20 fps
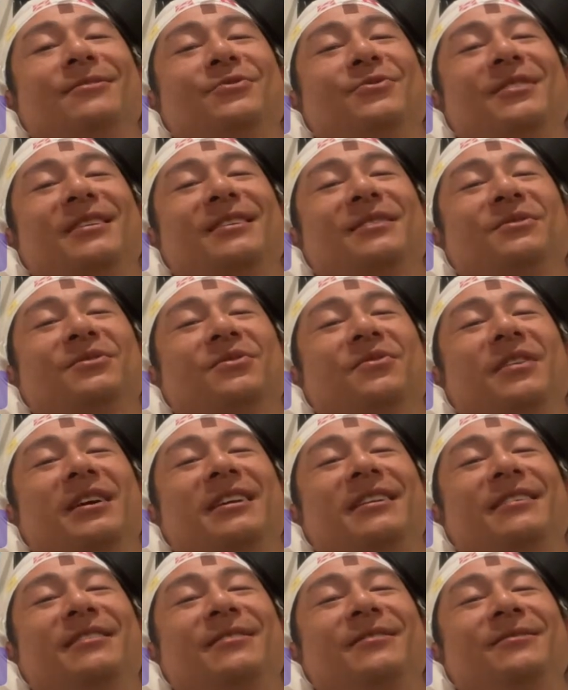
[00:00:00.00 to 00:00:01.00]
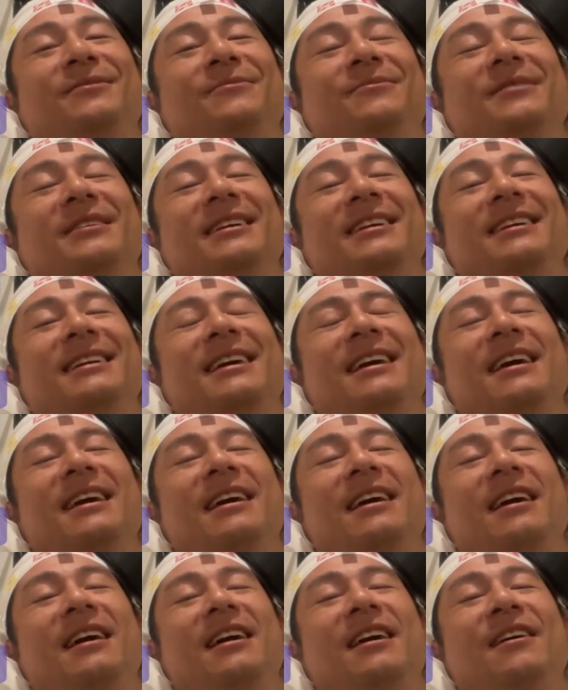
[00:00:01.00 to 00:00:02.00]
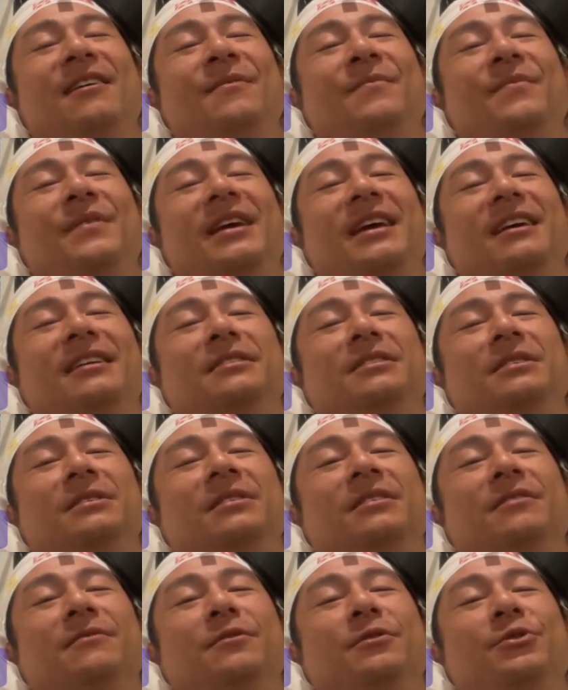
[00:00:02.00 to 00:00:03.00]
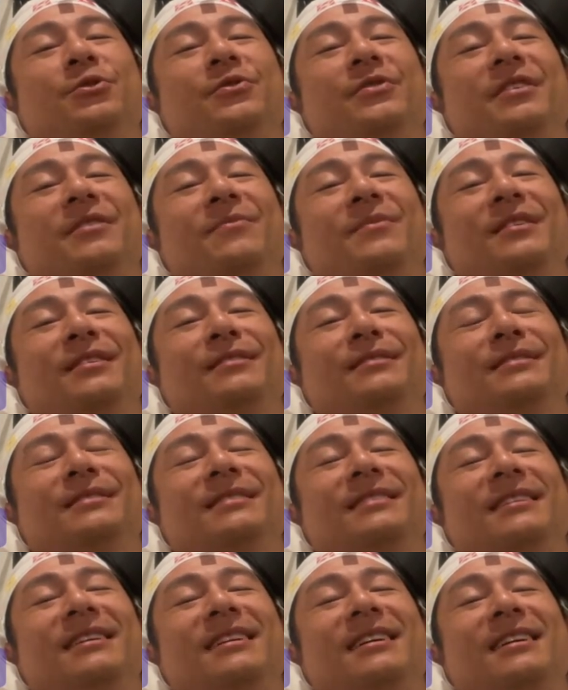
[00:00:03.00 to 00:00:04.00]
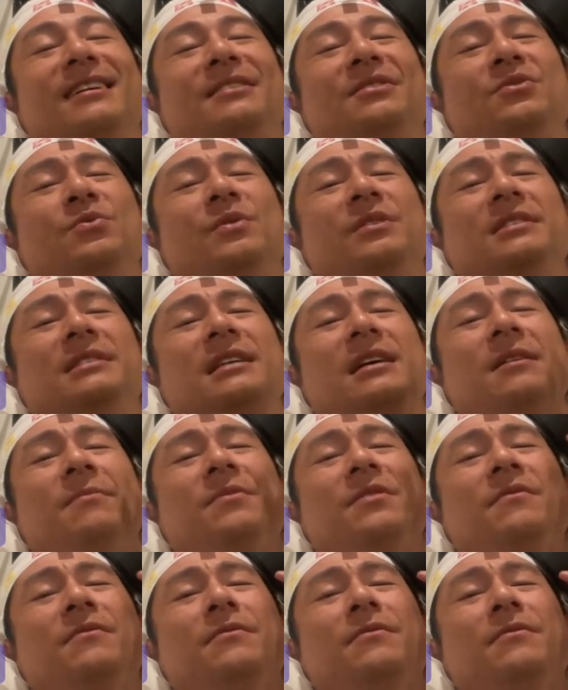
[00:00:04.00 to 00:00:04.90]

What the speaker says: transcranial, right? And deliver treatment to a depth of